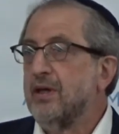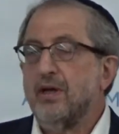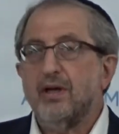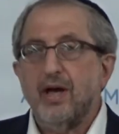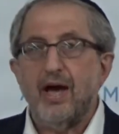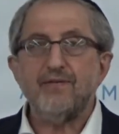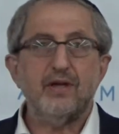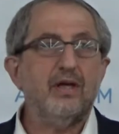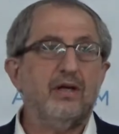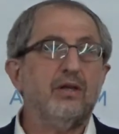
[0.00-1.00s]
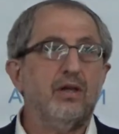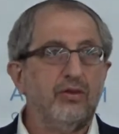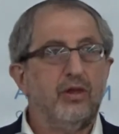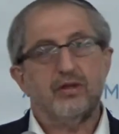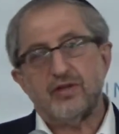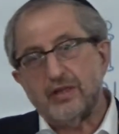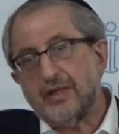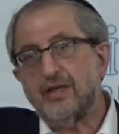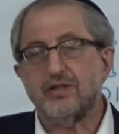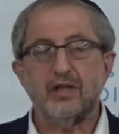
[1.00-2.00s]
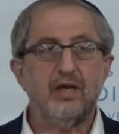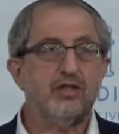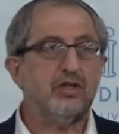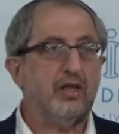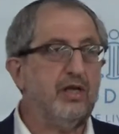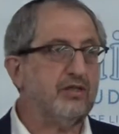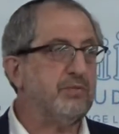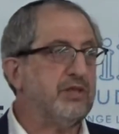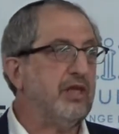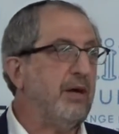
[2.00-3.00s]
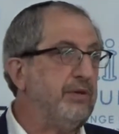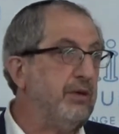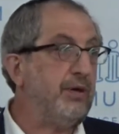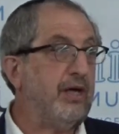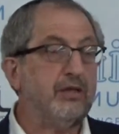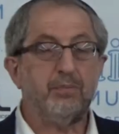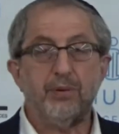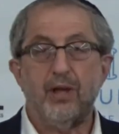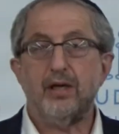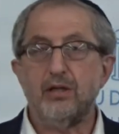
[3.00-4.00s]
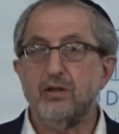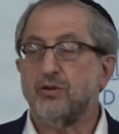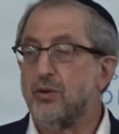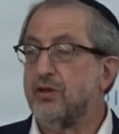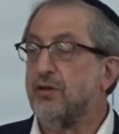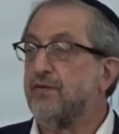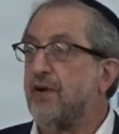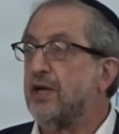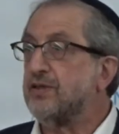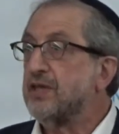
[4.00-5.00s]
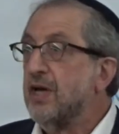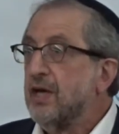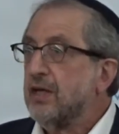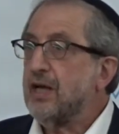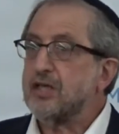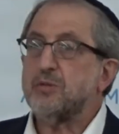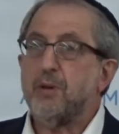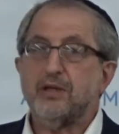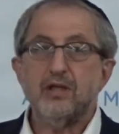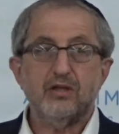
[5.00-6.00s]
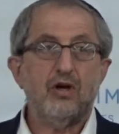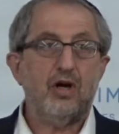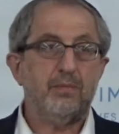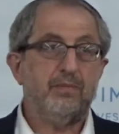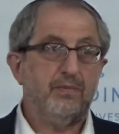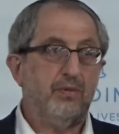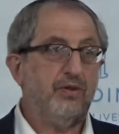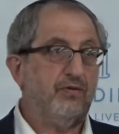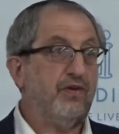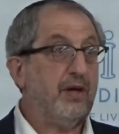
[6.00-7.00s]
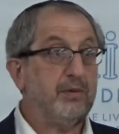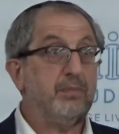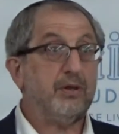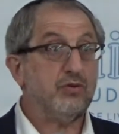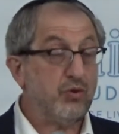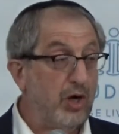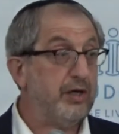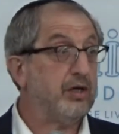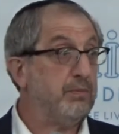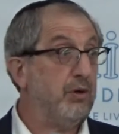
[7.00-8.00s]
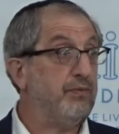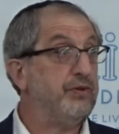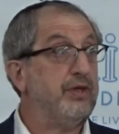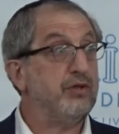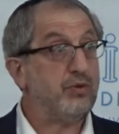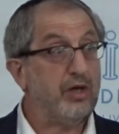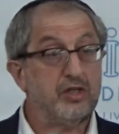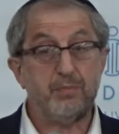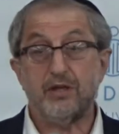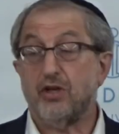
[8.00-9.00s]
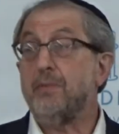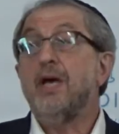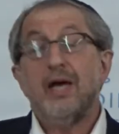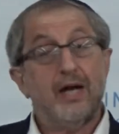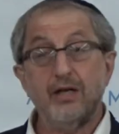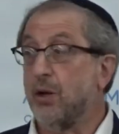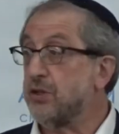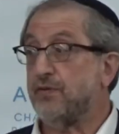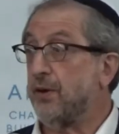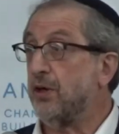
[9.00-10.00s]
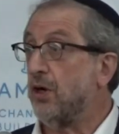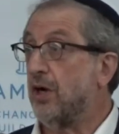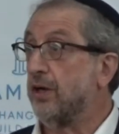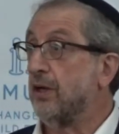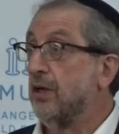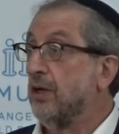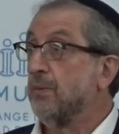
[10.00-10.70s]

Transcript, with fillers: You know, you're having, you uh, know, you, you send the kids to the kitchen, they eat some salami, they run out and play, and you talk to your friends. You're not spending time with your family. But try to come home for dinner, try to spend time. And I know it's very hard.